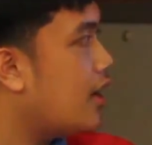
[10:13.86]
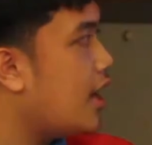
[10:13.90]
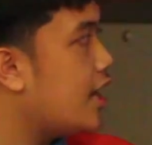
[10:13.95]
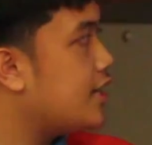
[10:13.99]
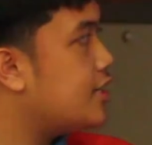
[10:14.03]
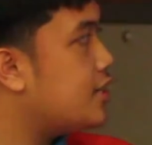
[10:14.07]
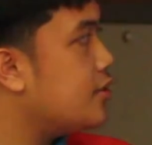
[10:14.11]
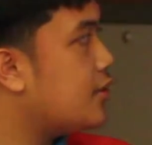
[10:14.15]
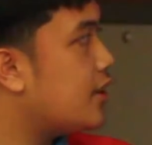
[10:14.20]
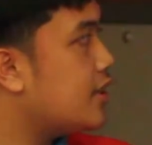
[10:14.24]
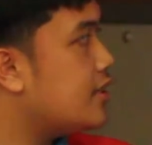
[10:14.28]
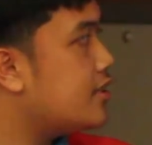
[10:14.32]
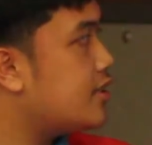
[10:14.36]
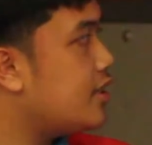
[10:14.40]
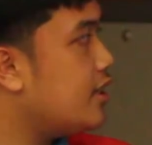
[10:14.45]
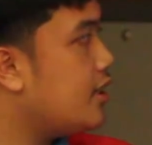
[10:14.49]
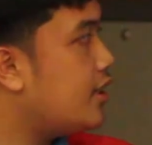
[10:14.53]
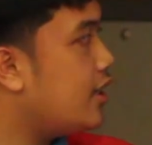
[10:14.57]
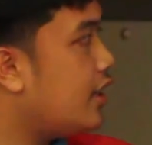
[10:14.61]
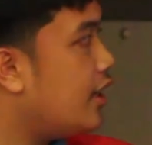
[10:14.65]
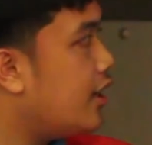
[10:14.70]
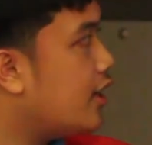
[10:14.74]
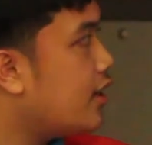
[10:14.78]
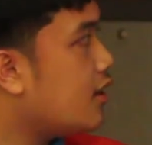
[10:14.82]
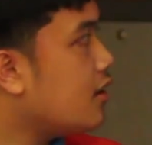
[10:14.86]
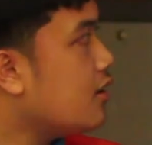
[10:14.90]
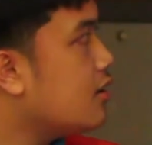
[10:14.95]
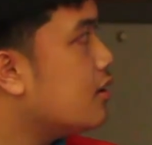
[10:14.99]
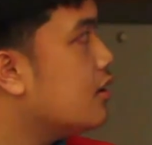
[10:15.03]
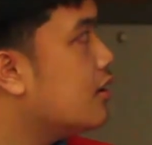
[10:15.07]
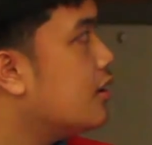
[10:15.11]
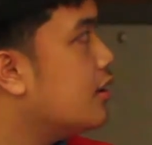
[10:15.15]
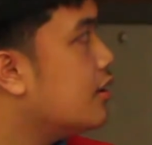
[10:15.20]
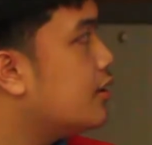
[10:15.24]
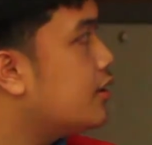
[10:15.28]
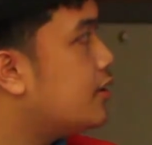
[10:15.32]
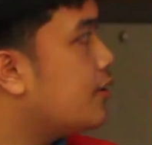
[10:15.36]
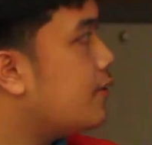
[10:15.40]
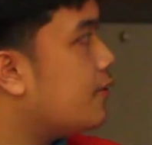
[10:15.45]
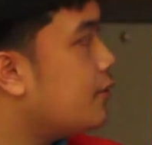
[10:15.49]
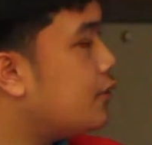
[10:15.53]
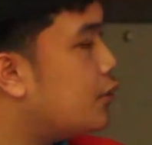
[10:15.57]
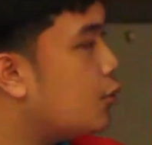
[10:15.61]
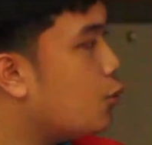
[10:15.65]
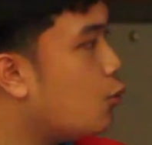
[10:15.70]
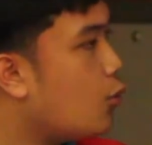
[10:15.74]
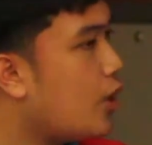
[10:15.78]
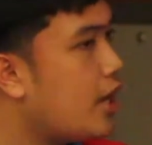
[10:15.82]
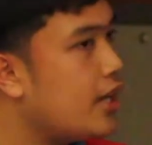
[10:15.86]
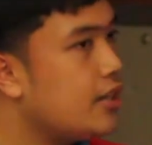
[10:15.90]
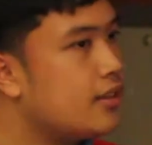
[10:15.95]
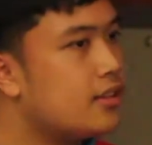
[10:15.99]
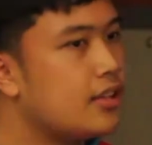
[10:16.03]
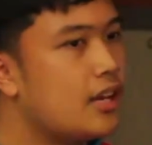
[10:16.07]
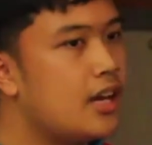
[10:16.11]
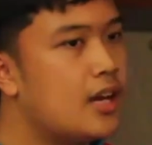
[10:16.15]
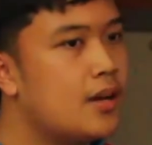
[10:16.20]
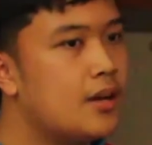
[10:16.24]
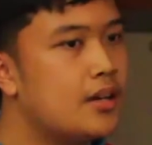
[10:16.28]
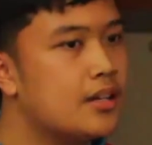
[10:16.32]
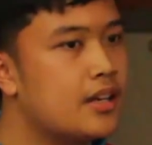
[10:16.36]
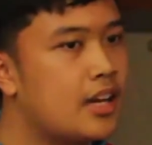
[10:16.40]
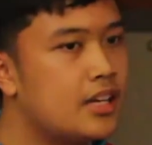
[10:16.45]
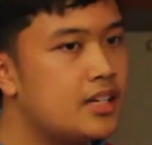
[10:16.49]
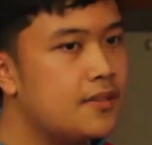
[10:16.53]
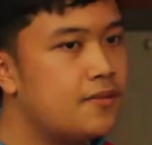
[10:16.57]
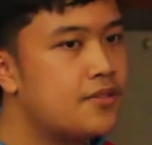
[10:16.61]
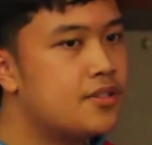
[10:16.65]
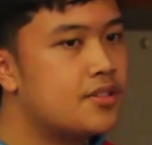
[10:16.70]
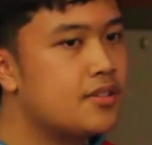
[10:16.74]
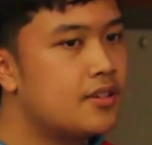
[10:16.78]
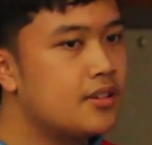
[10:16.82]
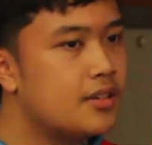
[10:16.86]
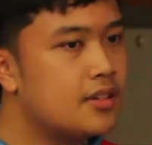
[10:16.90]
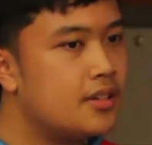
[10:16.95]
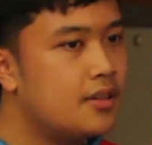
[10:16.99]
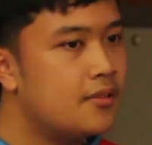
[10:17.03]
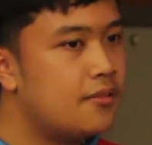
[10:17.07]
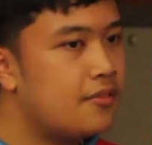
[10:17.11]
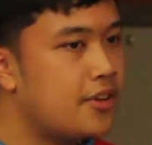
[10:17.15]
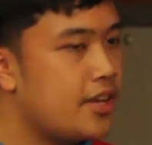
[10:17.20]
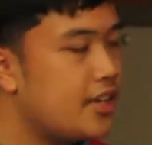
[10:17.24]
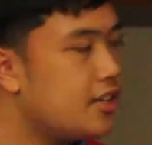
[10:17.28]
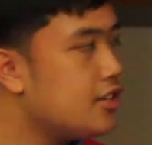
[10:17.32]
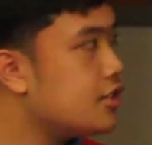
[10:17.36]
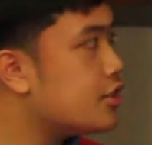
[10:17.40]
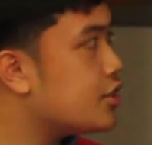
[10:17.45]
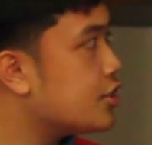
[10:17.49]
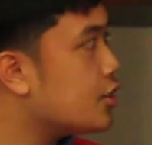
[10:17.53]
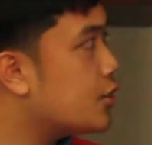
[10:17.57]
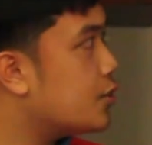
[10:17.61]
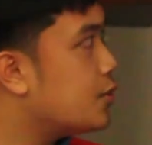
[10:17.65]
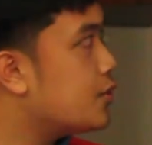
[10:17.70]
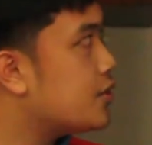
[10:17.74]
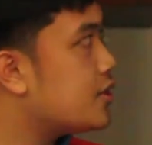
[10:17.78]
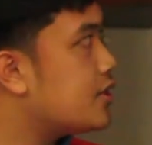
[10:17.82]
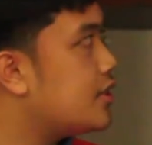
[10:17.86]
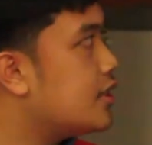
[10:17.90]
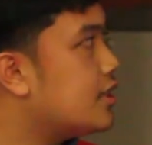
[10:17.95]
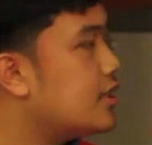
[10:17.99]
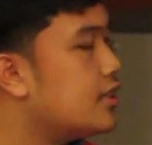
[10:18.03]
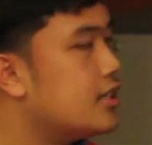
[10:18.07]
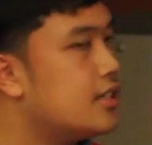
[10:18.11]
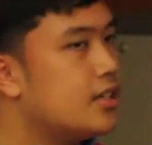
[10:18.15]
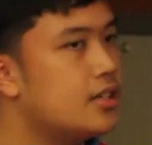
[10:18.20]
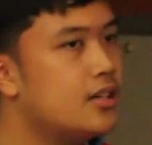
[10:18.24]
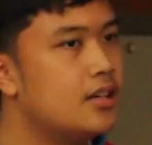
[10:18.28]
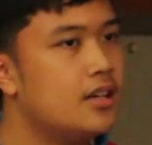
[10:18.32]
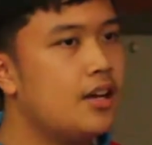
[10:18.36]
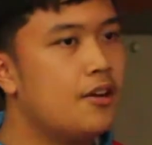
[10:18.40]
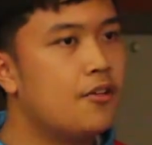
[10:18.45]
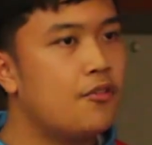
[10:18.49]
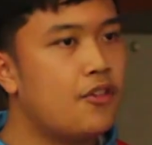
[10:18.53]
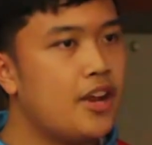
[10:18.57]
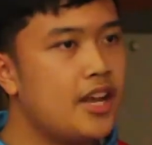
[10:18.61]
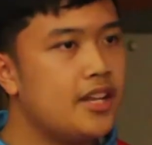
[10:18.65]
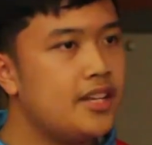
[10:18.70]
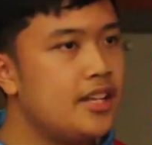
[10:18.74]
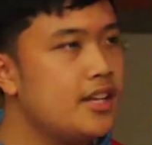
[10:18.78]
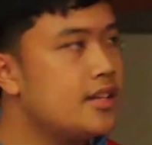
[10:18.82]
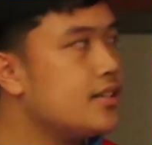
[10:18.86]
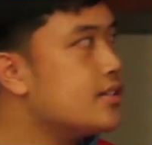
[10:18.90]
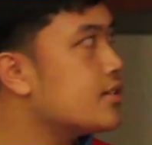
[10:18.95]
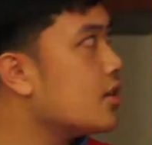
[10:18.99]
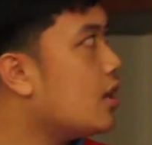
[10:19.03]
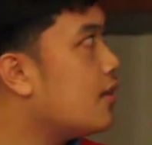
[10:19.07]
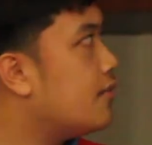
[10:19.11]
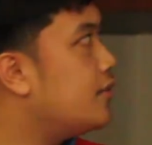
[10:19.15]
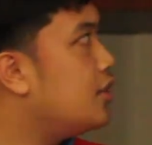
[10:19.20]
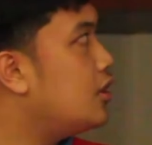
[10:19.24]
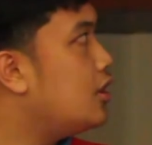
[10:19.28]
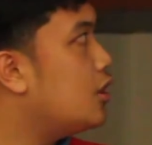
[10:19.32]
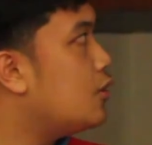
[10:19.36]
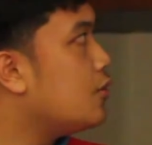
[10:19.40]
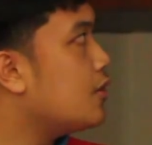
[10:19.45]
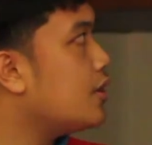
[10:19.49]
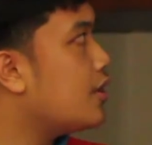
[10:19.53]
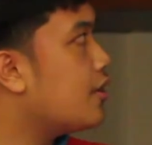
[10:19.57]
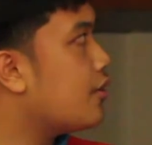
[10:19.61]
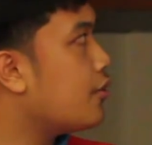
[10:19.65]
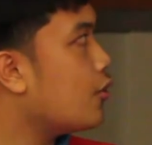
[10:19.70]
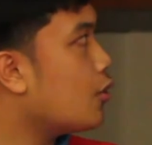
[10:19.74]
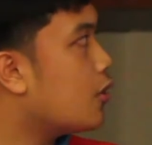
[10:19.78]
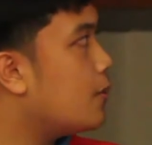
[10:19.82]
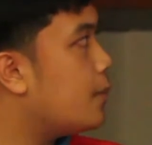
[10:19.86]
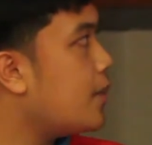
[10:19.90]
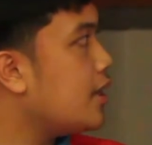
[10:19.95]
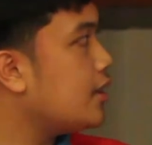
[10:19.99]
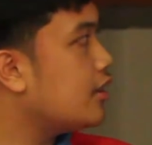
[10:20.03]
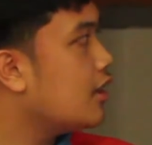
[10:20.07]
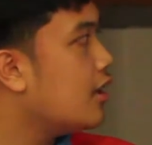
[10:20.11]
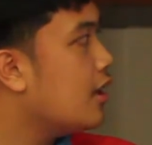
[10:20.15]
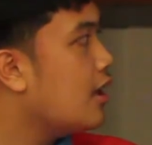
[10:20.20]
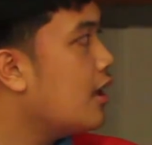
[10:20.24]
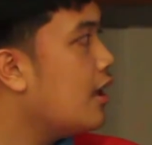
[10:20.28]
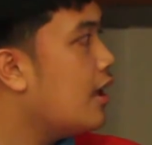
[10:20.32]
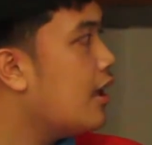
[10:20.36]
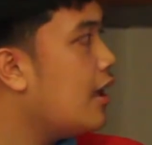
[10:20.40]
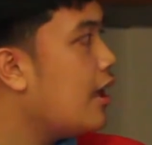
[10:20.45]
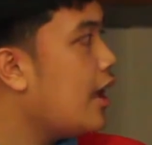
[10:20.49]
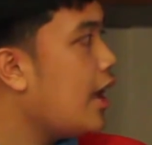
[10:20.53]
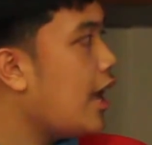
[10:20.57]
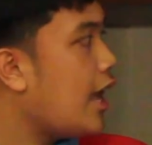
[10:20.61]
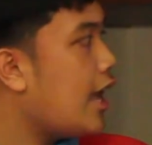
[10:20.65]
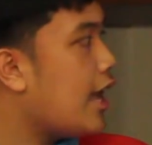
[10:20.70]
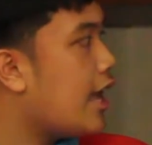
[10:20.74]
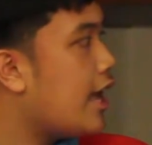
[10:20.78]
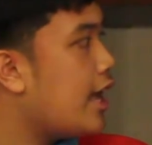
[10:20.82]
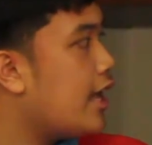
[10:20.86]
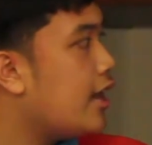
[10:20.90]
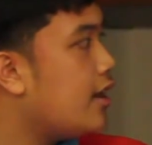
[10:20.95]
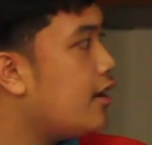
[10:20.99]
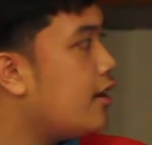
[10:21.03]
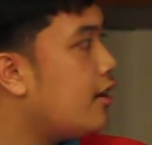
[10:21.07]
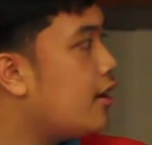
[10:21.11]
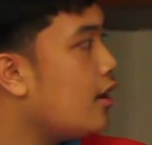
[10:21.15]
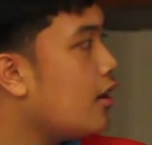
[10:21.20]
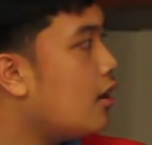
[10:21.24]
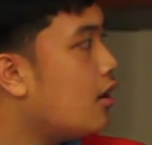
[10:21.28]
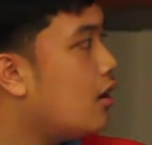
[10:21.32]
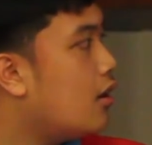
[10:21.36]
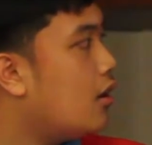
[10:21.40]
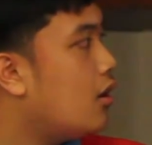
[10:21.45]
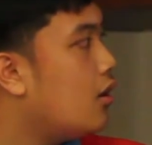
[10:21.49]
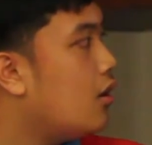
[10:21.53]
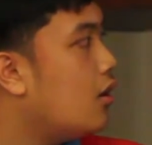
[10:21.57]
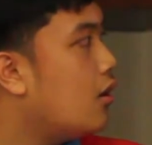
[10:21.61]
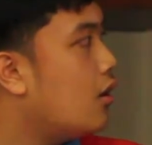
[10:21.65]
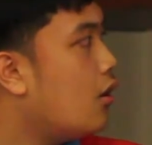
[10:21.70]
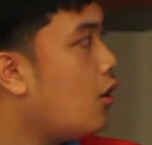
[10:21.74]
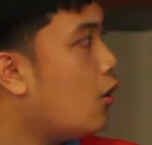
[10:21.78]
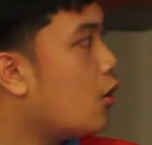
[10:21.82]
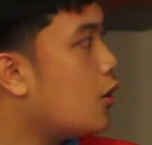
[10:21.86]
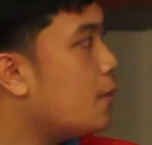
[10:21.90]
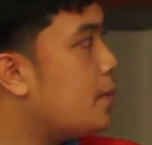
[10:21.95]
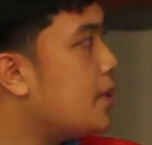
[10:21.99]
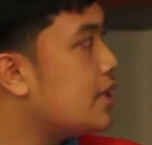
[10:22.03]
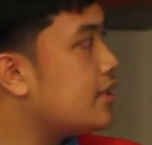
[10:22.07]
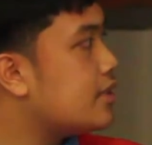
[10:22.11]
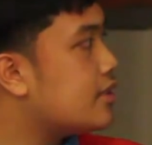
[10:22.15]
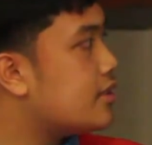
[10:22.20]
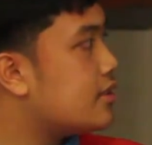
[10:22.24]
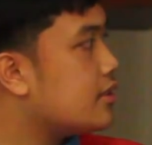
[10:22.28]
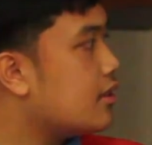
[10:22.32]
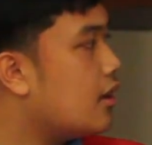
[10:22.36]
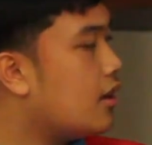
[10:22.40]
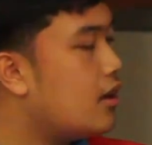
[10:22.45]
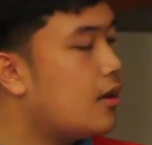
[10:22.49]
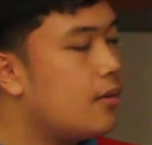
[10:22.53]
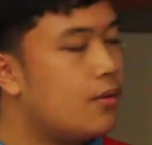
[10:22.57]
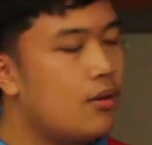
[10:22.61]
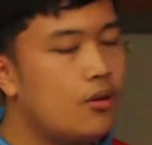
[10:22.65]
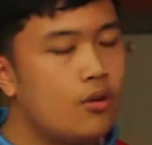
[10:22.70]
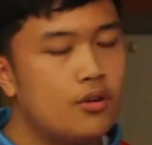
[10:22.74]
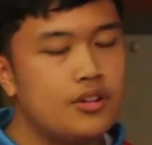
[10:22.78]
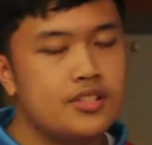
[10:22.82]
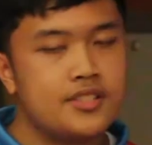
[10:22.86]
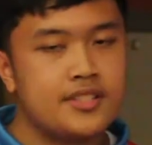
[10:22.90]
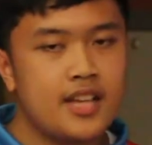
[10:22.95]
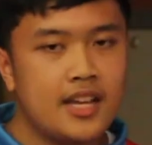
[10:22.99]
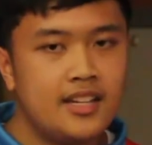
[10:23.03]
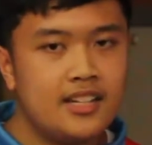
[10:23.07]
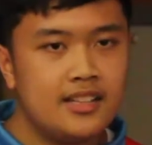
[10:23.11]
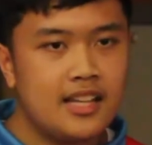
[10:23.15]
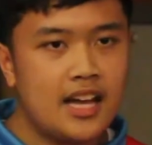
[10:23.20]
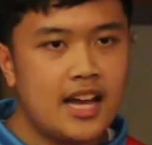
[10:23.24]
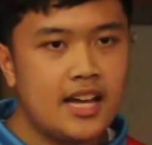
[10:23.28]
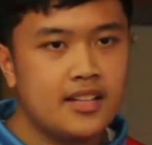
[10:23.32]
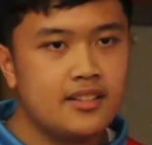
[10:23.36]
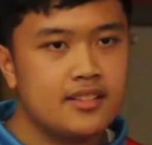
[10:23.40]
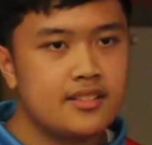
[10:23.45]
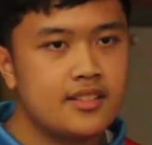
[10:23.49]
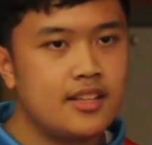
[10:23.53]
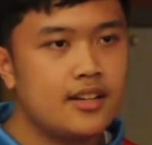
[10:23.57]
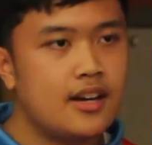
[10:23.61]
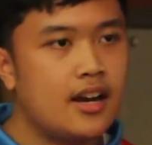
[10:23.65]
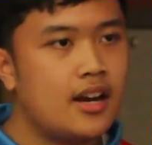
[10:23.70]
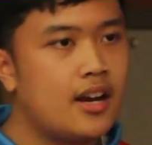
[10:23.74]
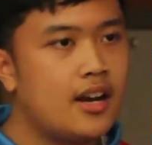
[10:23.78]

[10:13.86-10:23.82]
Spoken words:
As you can see here, the white kind of circle ring shows the radius of the low Earth orbit, and orbits, satellites that